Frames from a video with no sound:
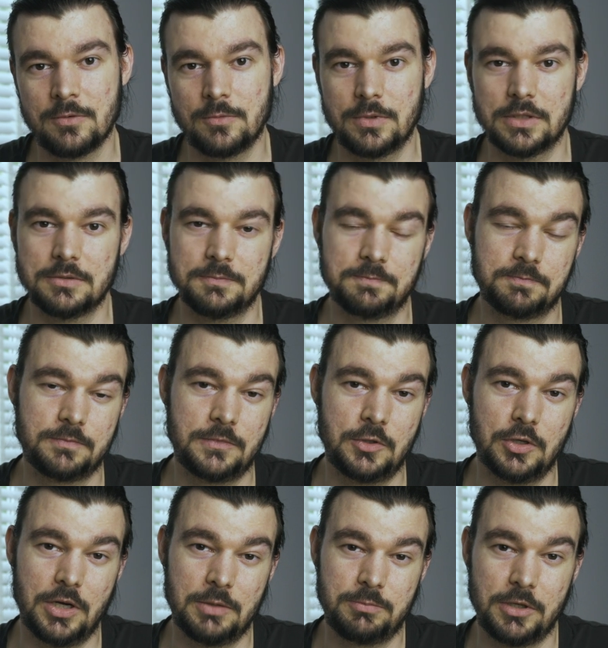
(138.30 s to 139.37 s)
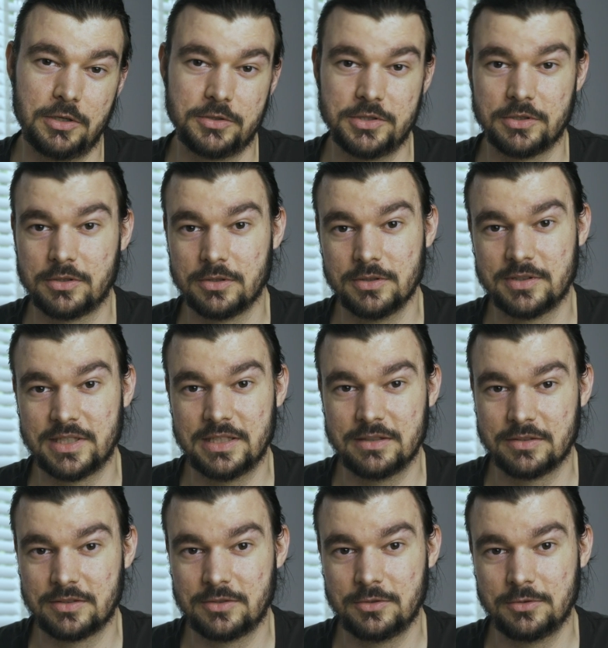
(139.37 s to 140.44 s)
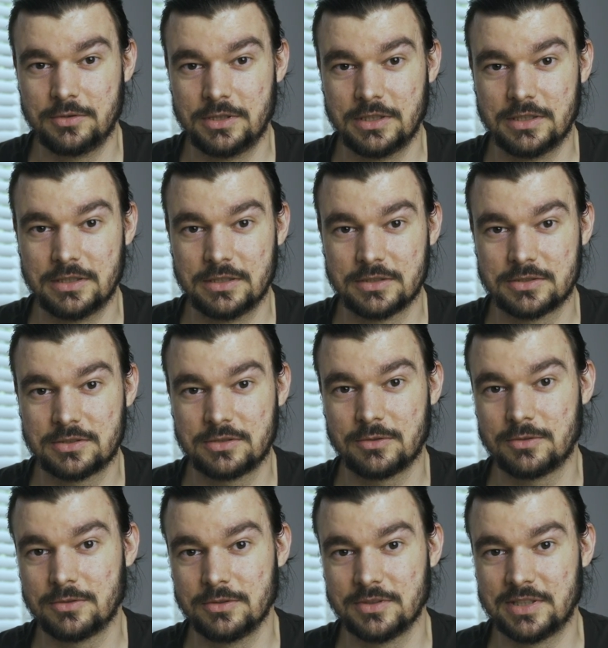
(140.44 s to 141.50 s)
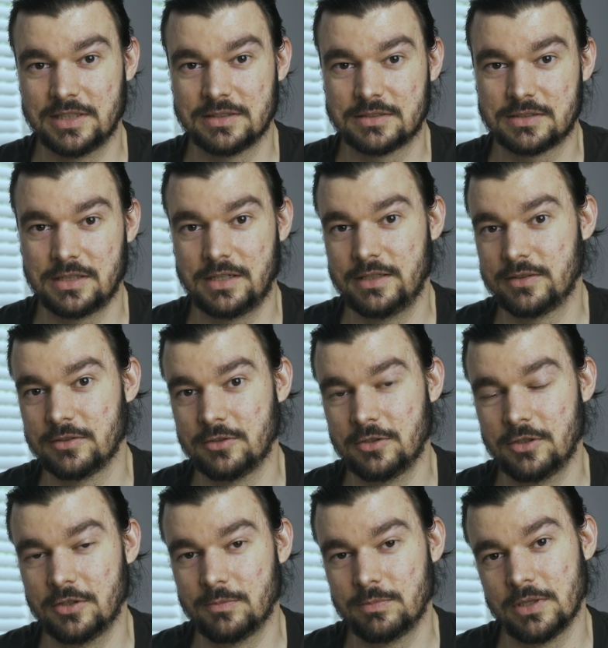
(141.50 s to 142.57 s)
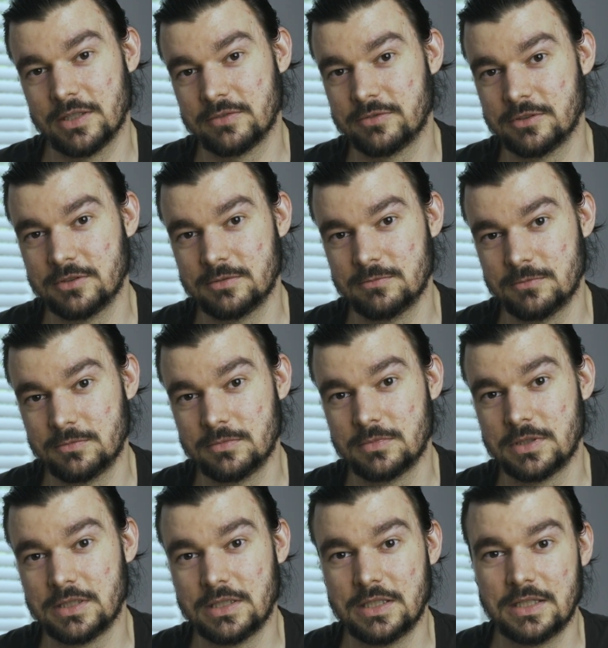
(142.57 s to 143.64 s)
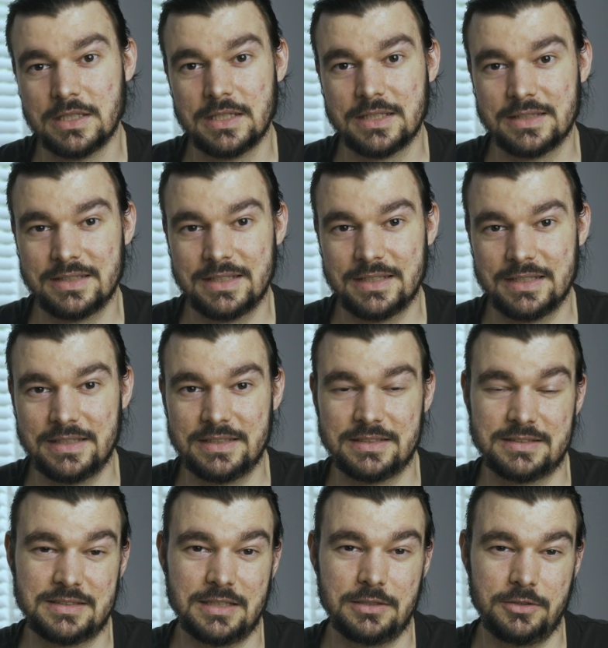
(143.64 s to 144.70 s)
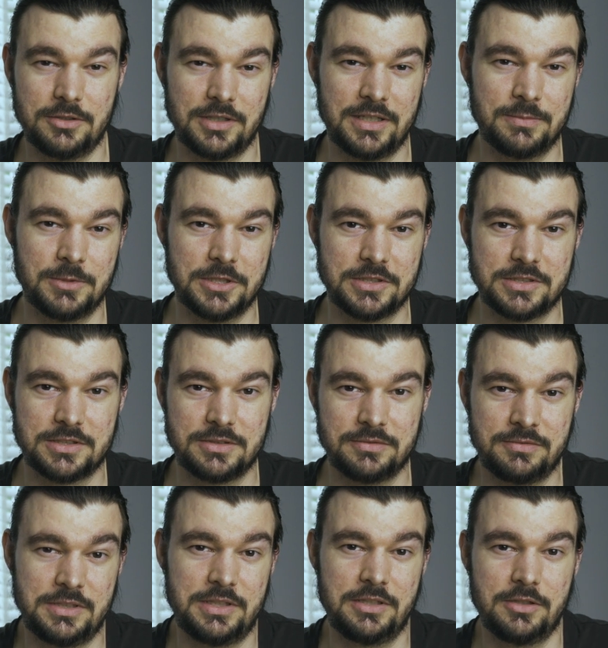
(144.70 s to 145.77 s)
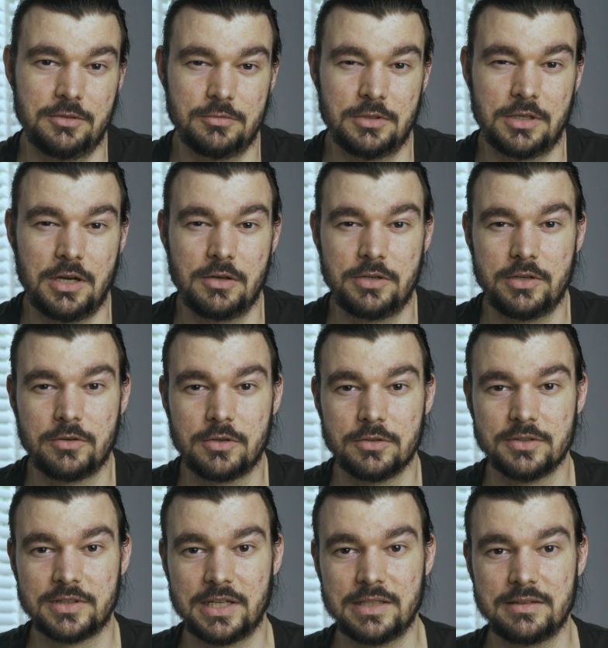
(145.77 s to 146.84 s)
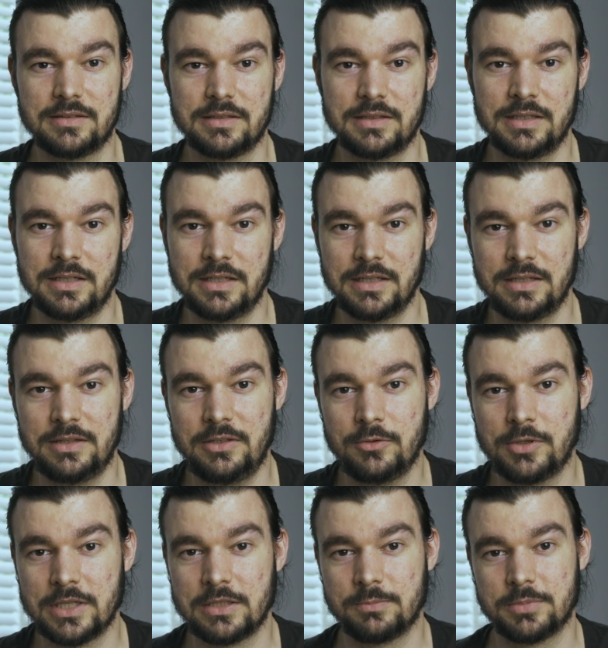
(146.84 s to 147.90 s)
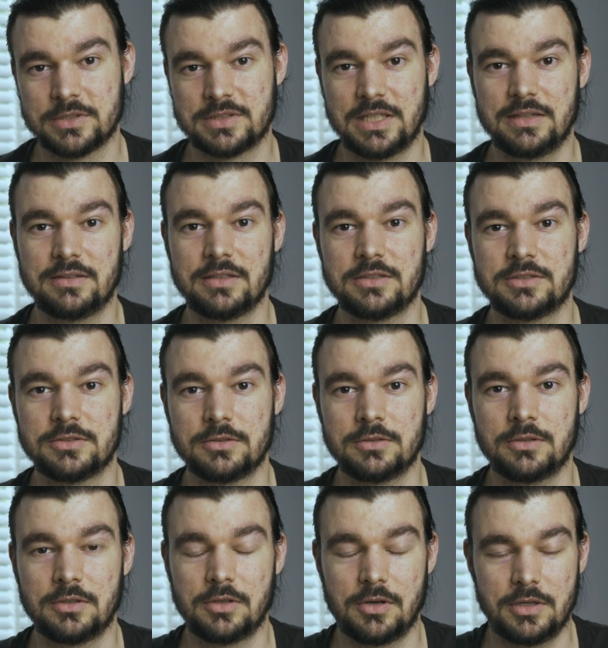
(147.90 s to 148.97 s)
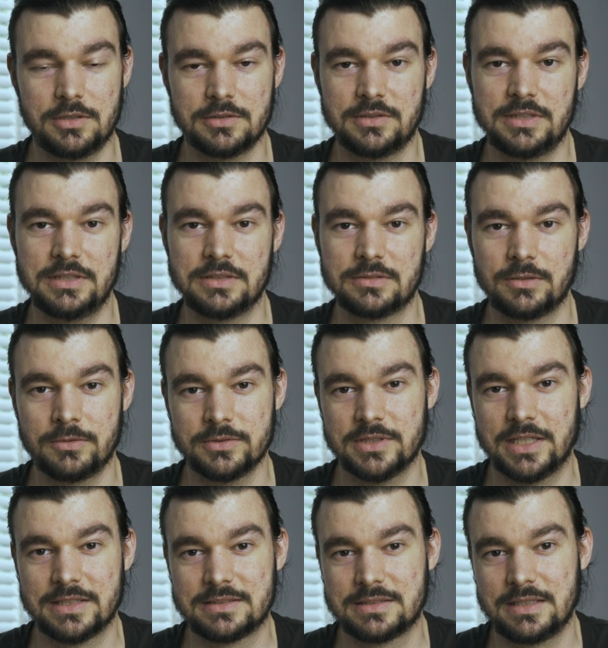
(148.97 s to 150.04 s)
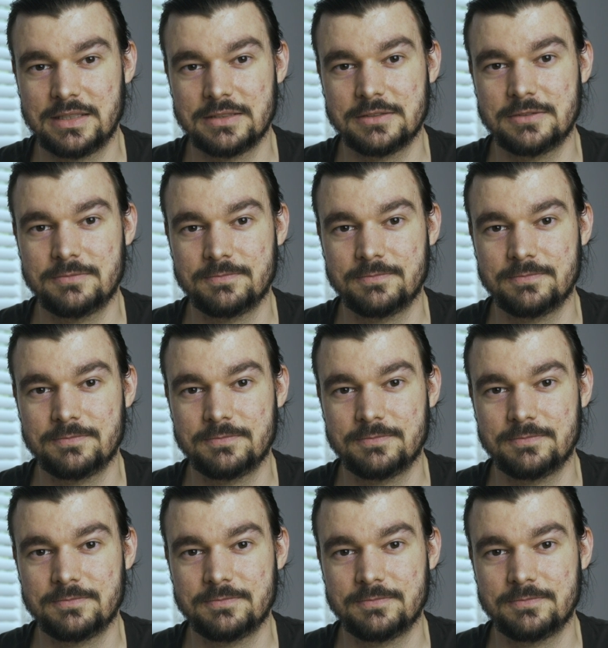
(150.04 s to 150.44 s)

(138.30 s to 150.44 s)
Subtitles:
Well, you upload your content to the stock content site or platform. They sell your image, video, or audio content, and you get a percentage or royalties on that sale.